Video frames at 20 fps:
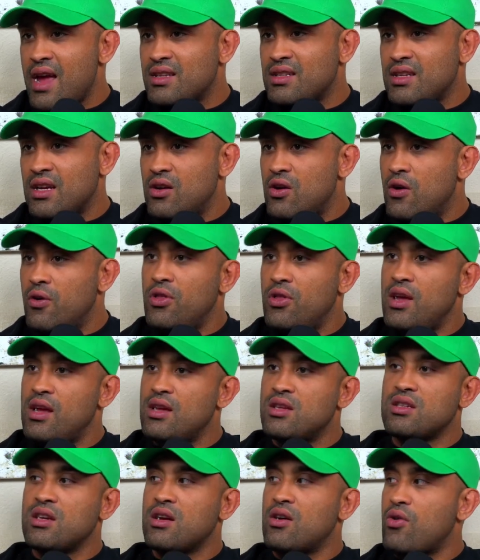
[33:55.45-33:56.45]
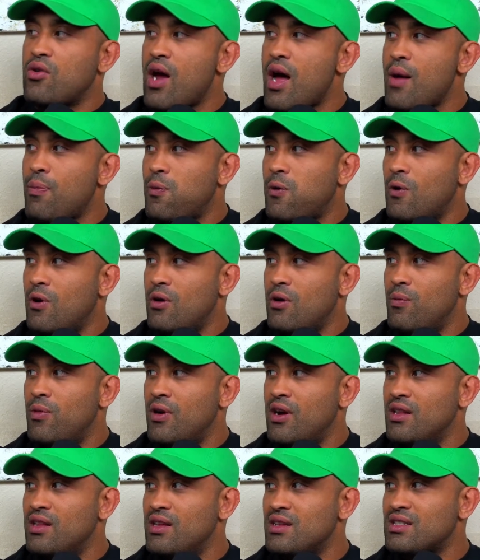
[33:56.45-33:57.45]
they know that he's a grappler, but
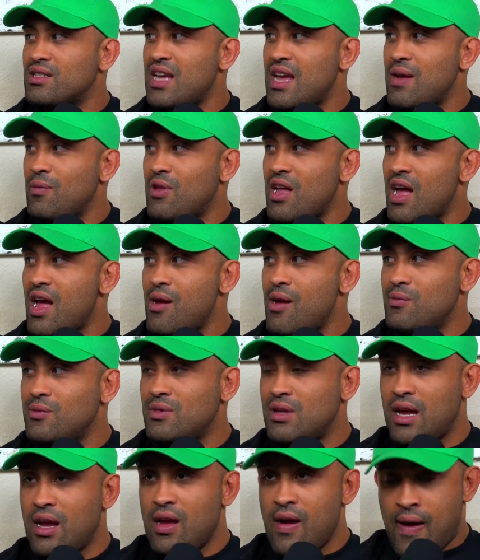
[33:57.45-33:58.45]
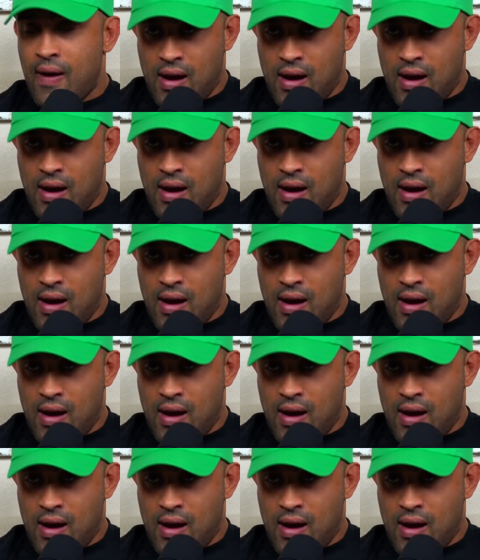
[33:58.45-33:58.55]
at the same time, like,